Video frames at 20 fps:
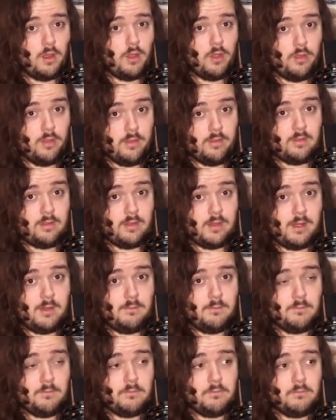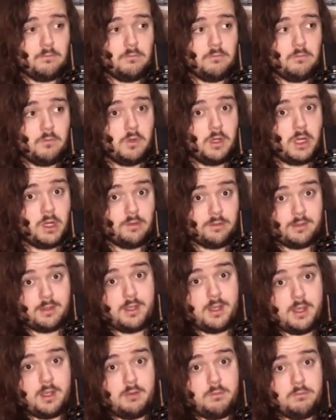This scene, when I was a
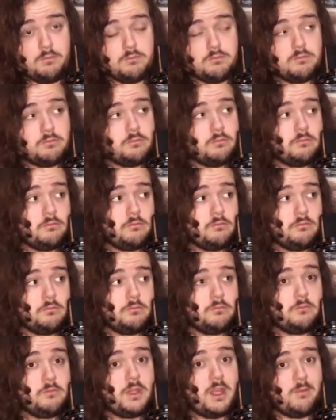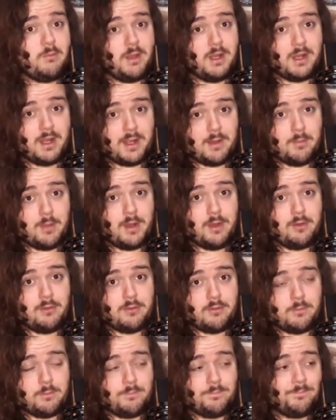kid, gave me
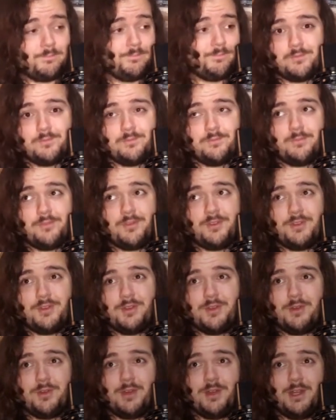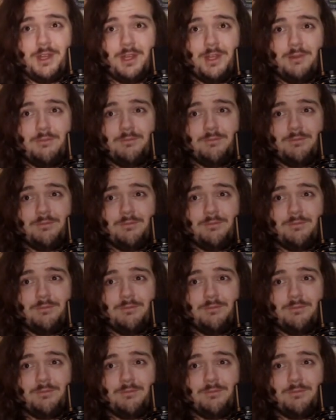nightmares, so, uh...